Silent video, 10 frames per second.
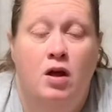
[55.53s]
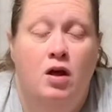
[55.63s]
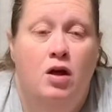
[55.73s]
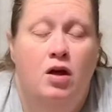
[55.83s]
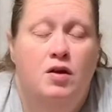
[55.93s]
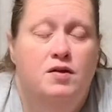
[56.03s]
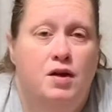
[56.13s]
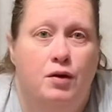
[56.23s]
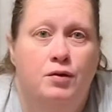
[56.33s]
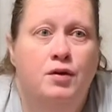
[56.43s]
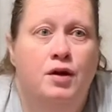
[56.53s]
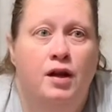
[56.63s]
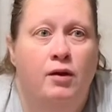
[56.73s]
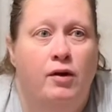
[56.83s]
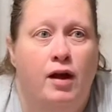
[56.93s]
So,
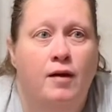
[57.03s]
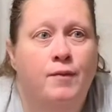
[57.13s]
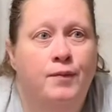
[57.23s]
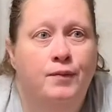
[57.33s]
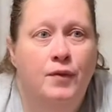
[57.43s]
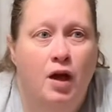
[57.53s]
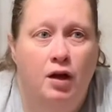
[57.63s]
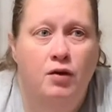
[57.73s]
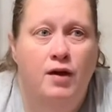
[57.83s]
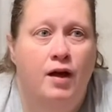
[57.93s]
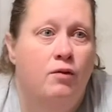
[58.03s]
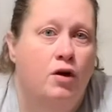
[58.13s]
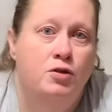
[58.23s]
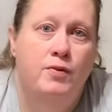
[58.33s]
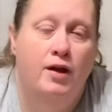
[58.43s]
anyway, I do that. I watch
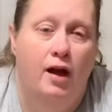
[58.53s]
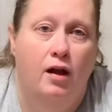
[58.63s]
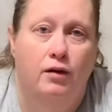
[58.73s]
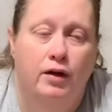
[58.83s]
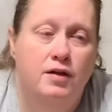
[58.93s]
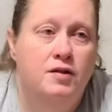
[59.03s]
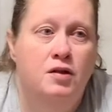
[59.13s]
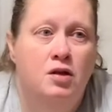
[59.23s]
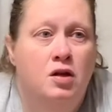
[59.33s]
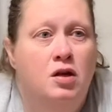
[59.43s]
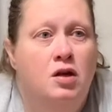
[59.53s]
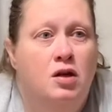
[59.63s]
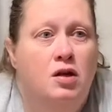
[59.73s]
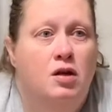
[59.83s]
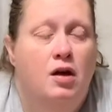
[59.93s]
my calories.
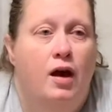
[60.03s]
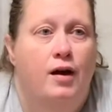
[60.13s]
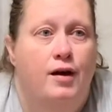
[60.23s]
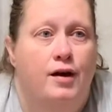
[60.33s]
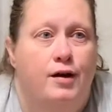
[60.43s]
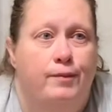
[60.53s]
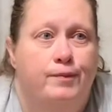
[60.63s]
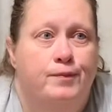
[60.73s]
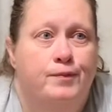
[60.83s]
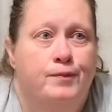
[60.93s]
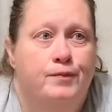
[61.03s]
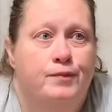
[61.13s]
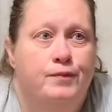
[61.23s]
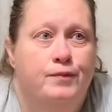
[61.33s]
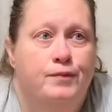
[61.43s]
I
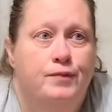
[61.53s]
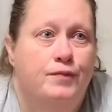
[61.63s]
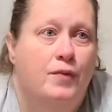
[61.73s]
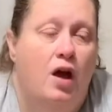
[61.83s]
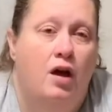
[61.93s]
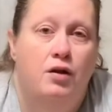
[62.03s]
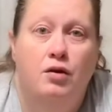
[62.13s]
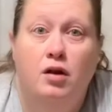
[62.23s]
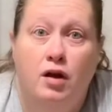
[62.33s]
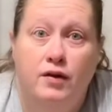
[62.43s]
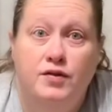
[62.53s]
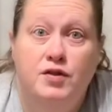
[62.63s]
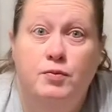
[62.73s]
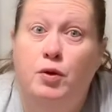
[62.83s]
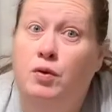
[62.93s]
do a lot of
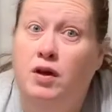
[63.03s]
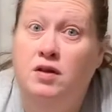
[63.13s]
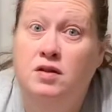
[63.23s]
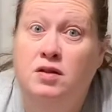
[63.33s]
smoothies,